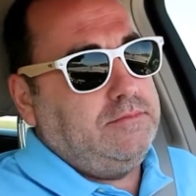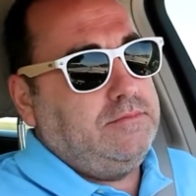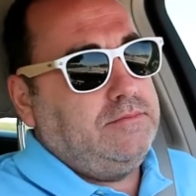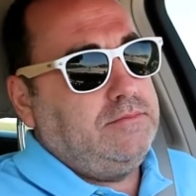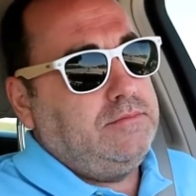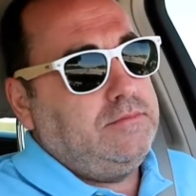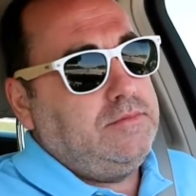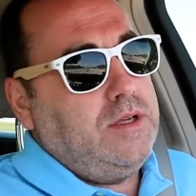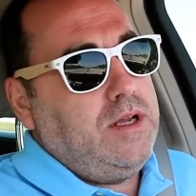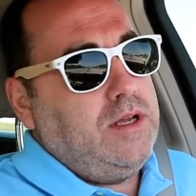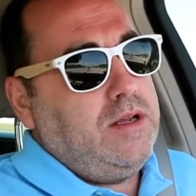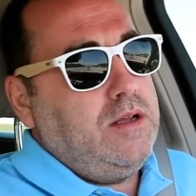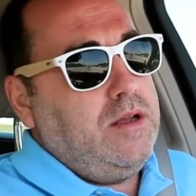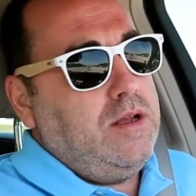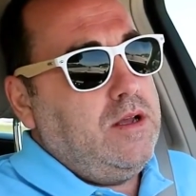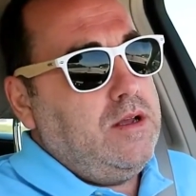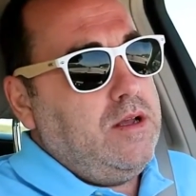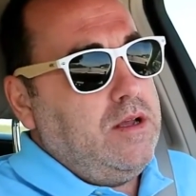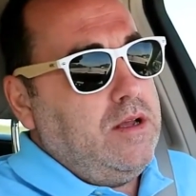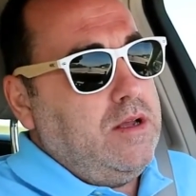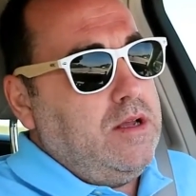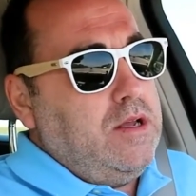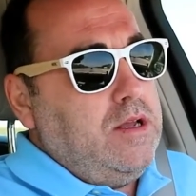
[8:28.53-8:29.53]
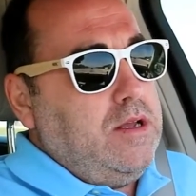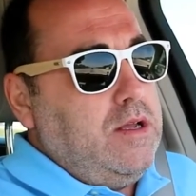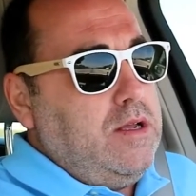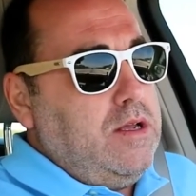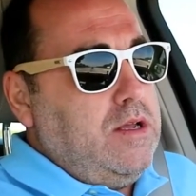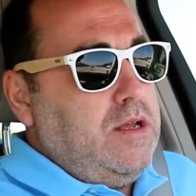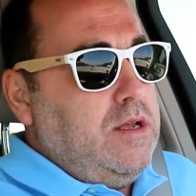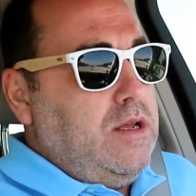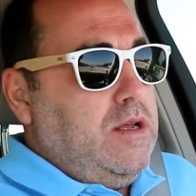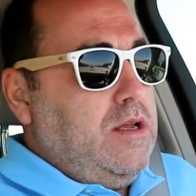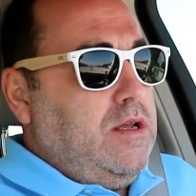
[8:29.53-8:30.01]

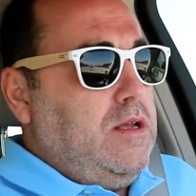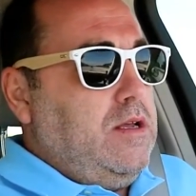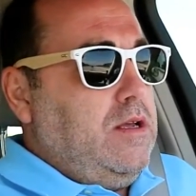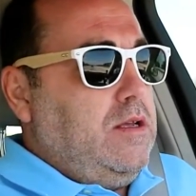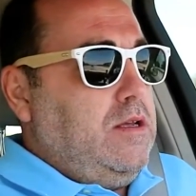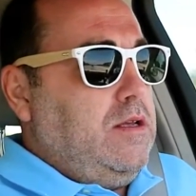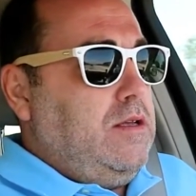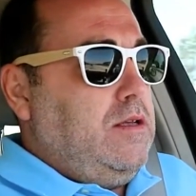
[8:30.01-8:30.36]
(no one is talking)